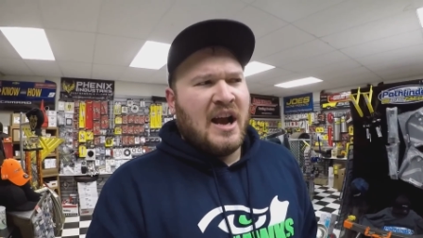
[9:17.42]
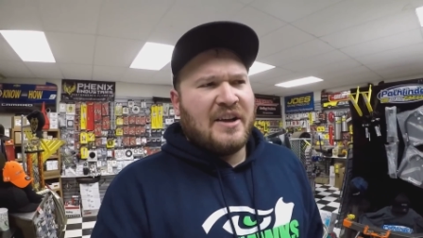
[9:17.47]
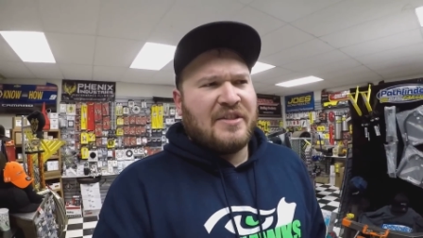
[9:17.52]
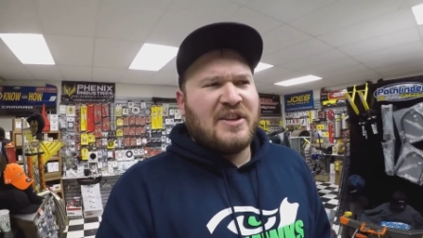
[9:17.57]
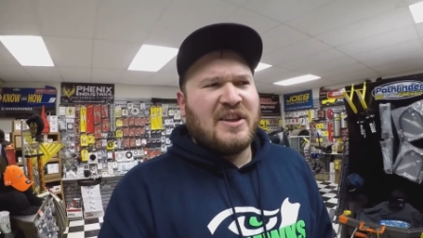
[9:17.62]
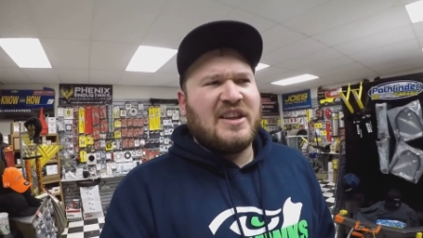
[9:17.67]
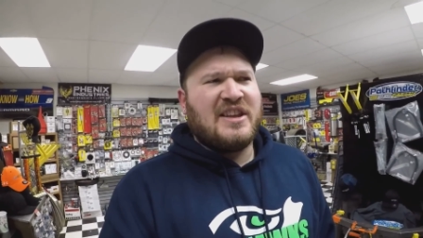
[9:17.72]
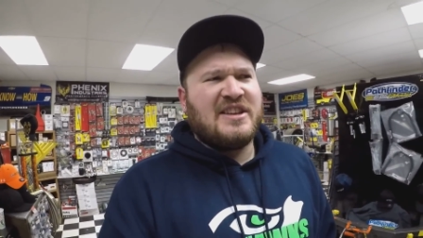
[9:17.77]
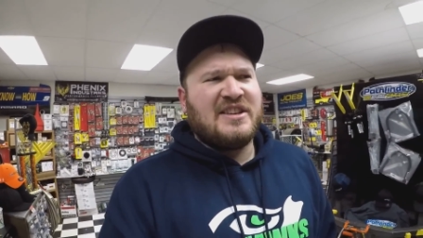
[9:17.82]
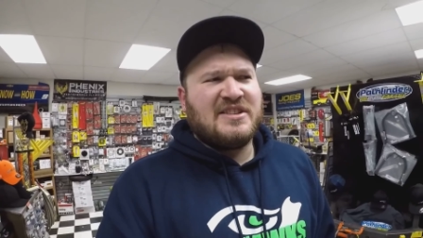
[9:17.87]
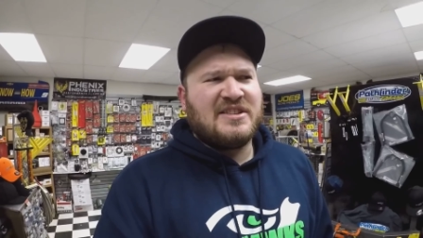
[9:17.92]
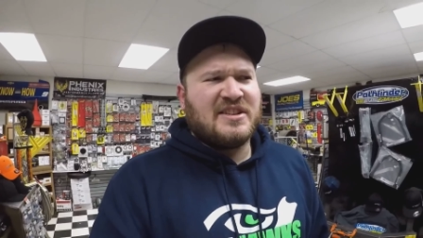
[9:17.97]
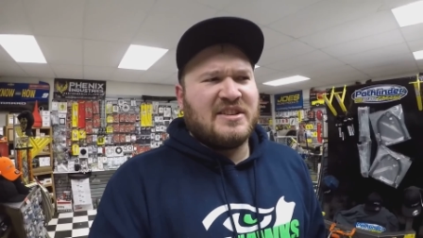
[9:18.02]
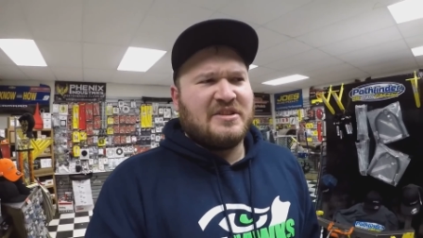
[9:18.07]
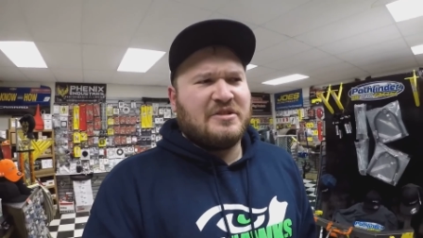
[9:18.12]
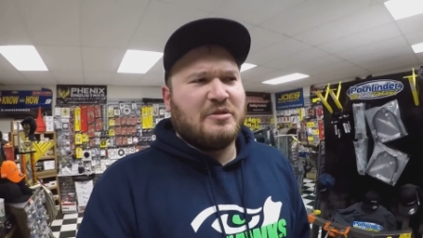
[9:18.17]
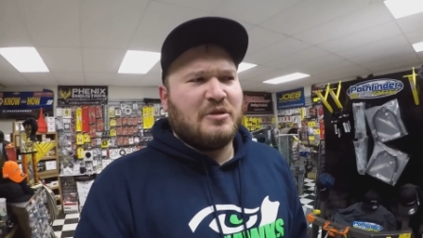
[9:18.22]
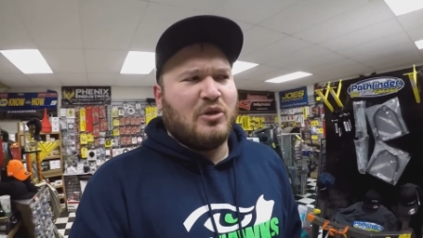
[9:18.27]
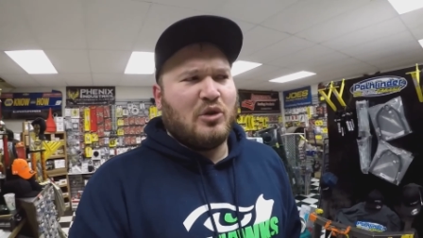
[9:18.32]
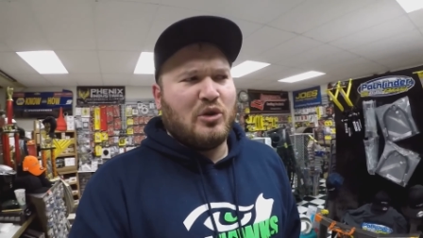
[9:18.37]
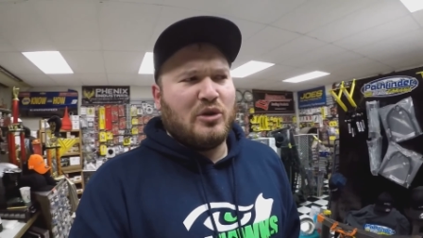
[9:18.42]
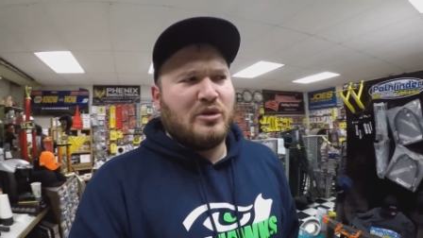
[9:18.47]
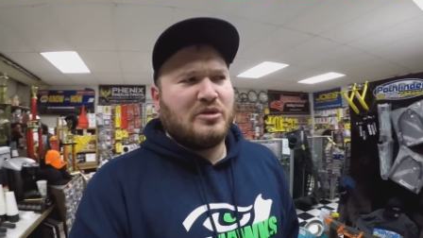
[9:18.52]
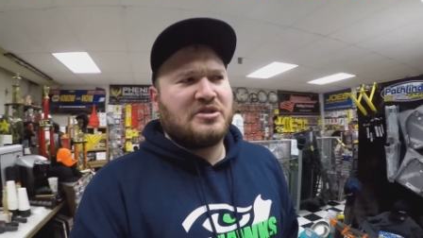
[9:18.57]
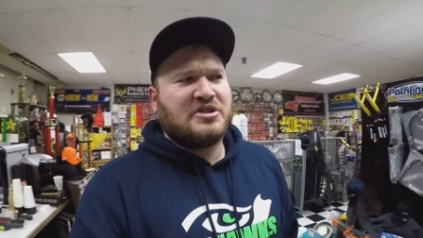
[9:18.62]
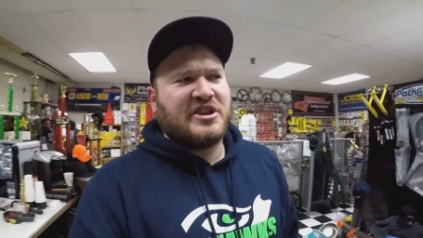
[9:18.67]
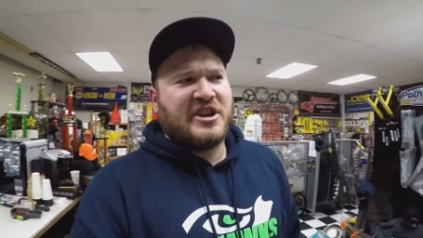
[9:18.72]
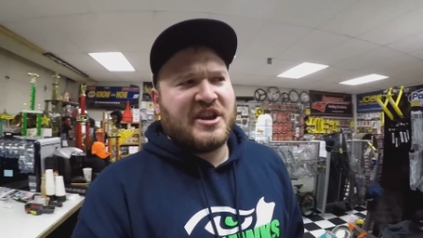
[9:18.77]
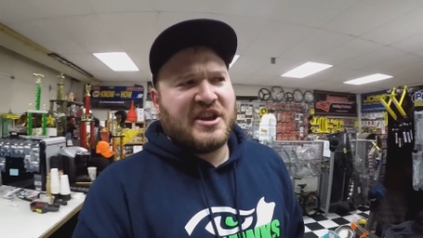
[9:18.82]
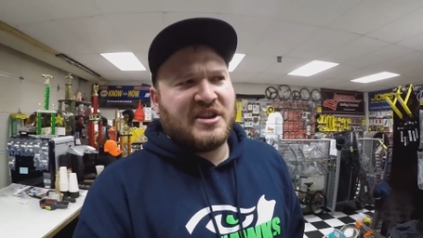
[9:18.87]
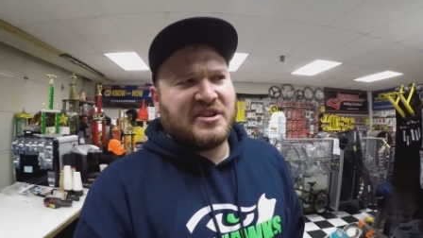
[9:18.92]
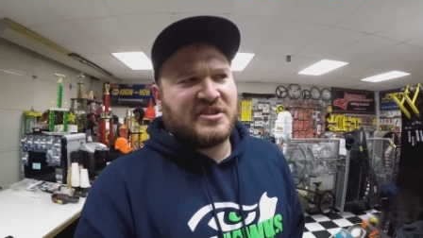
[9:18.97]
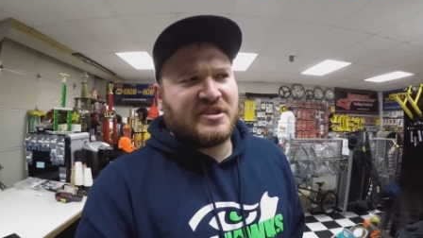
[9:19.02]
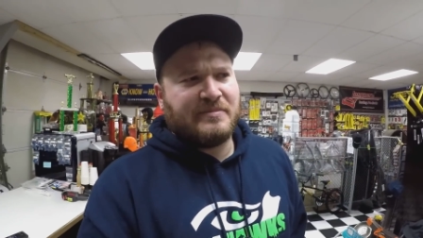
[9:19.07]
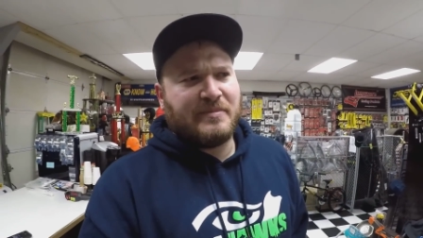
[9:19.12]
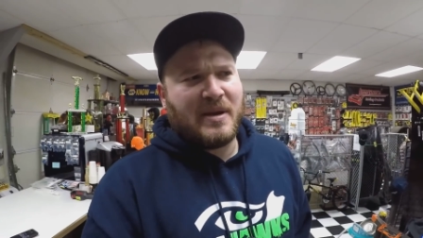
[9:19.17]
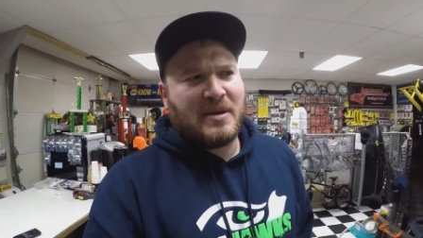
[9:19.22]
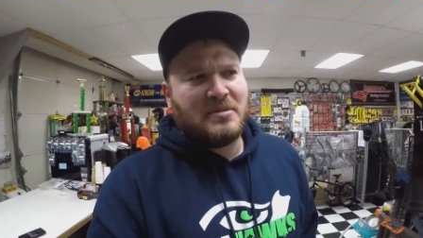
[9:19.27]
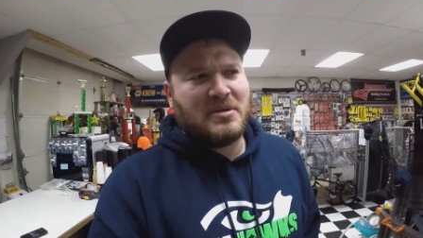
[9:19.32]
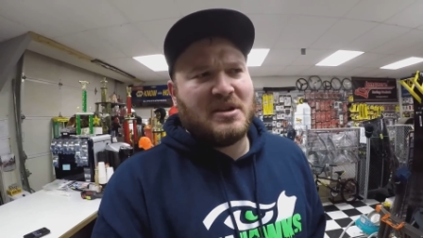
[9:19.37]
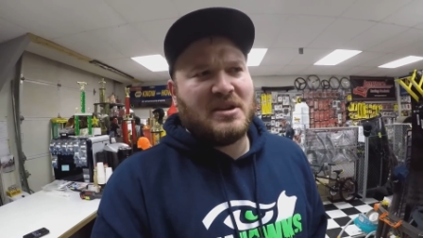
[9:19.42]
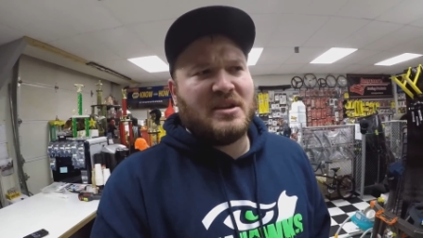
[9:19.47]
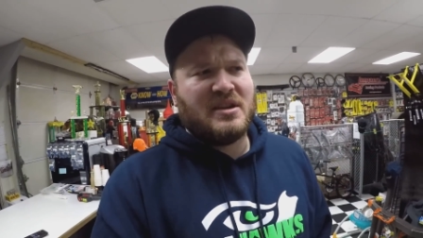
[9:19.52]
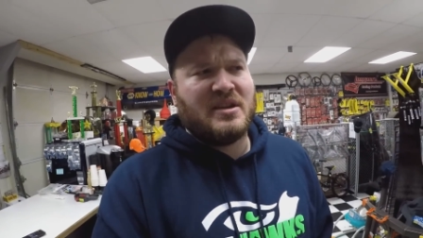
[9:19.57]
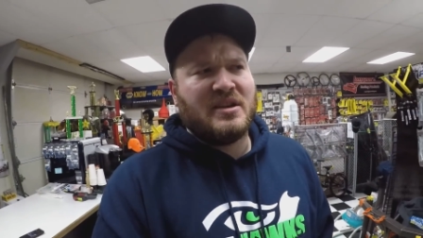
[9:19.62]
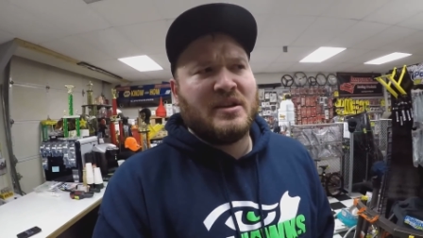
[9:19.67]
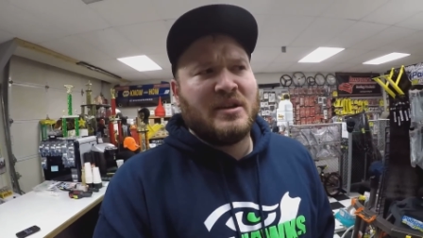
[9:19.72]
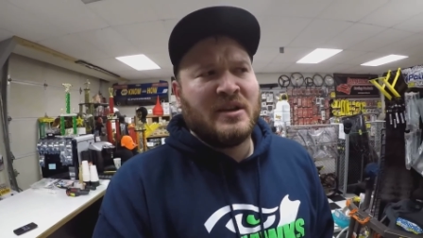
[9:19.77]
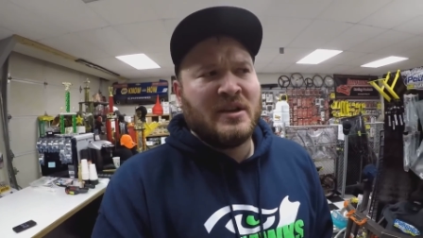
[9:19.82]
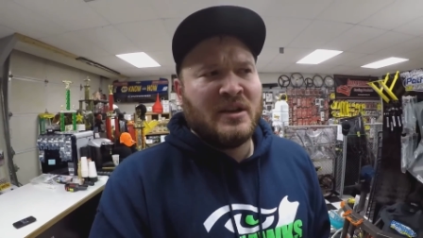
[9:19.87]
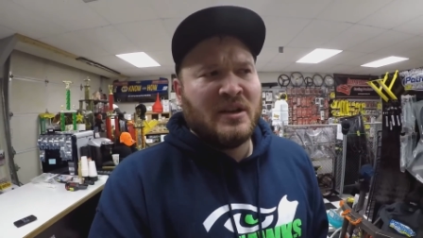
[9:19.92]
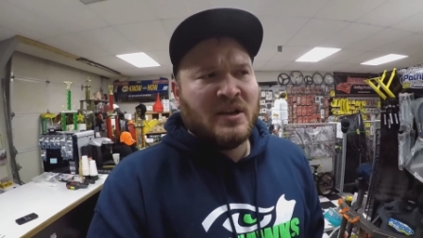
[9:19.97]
I think he's gonna do an oil change and maybe